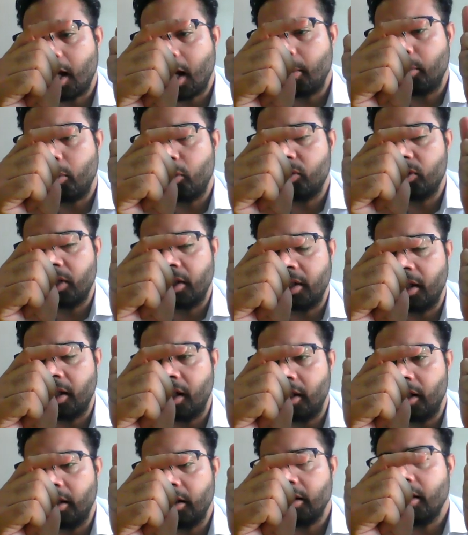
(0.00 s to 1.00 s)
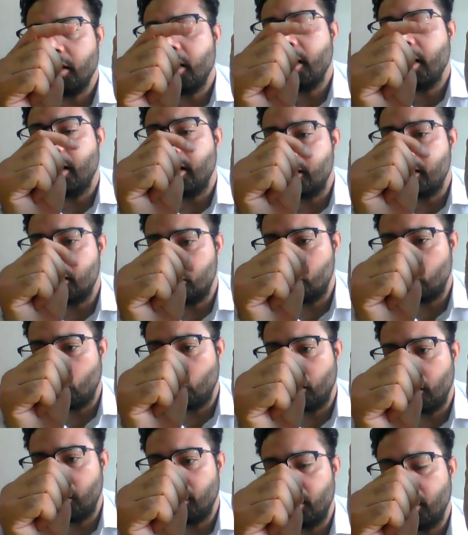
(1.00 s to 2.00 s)
type of signaling is
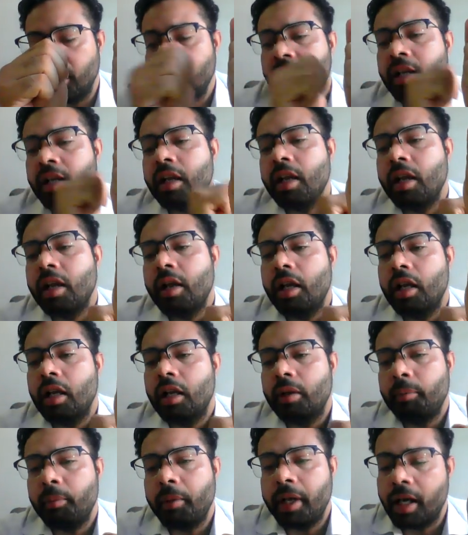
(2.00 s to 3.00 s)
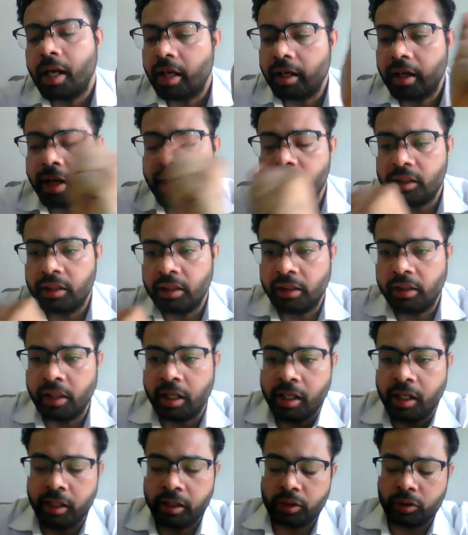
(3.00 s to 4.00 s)
known as the paracrine
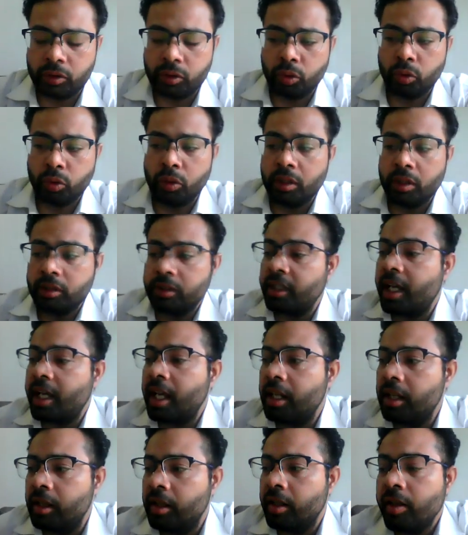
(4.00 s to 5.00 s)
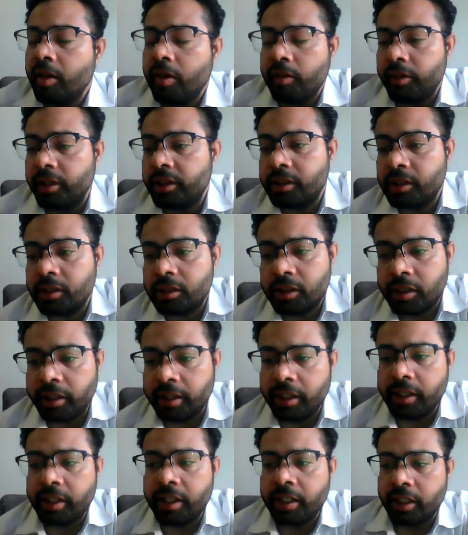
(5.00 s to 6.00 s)
signaling. So the cell which is
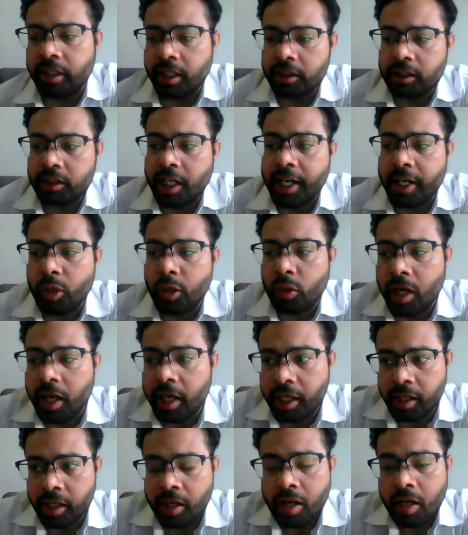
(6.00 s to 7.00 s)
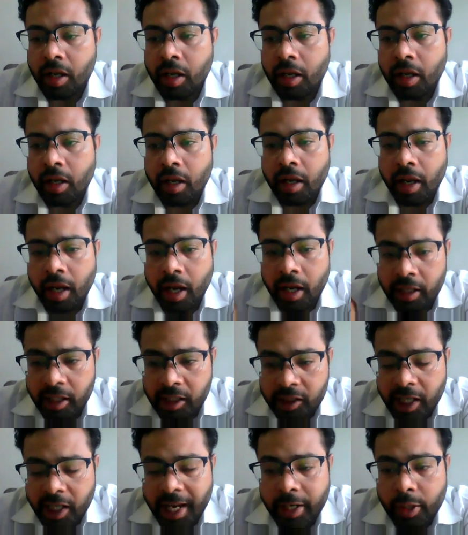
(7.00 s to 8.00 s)
secreting a cytokine, and
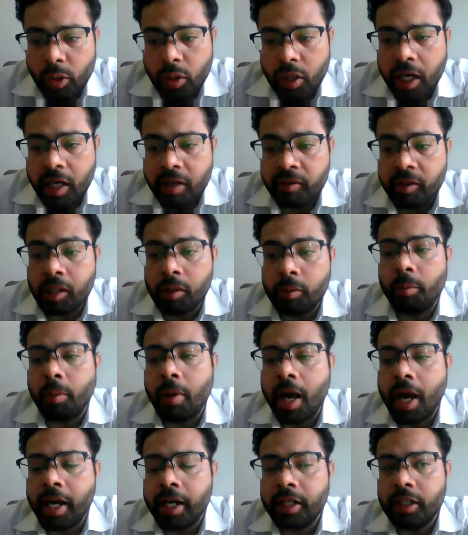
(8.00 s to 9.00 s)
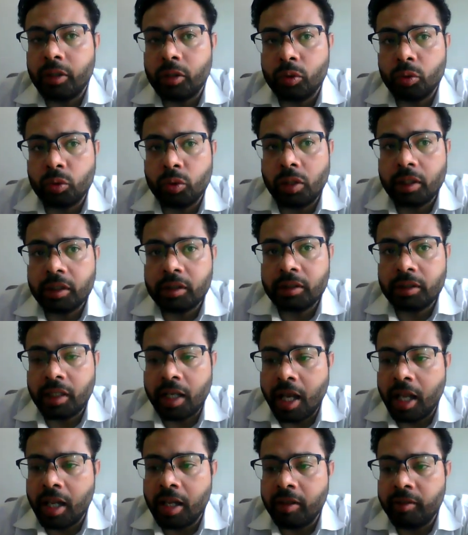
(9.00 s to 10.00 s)
the cytokine will bind to the
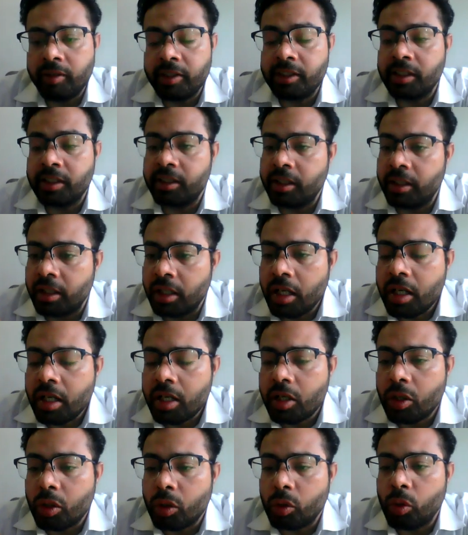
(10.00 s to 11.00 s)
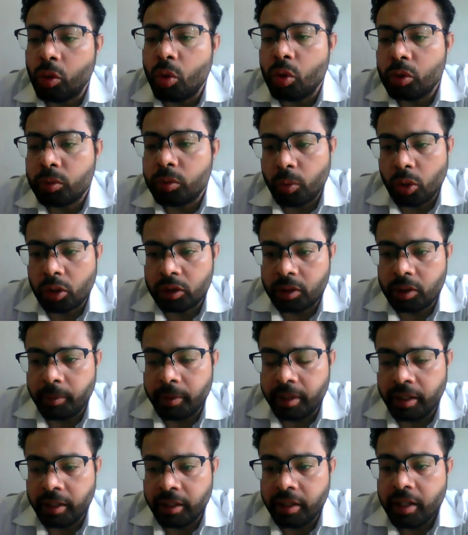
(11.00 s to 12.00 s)
cell which is in the close
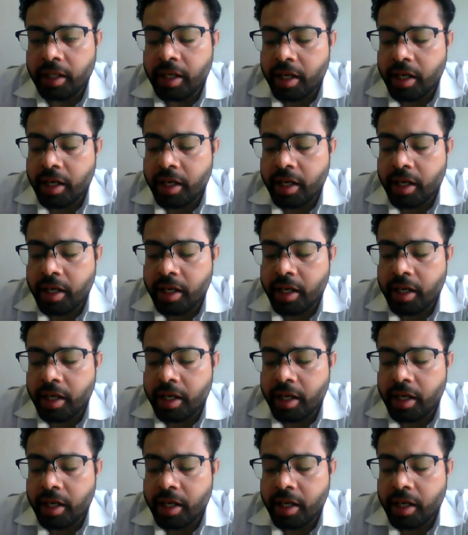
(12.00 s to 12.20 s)
proximity,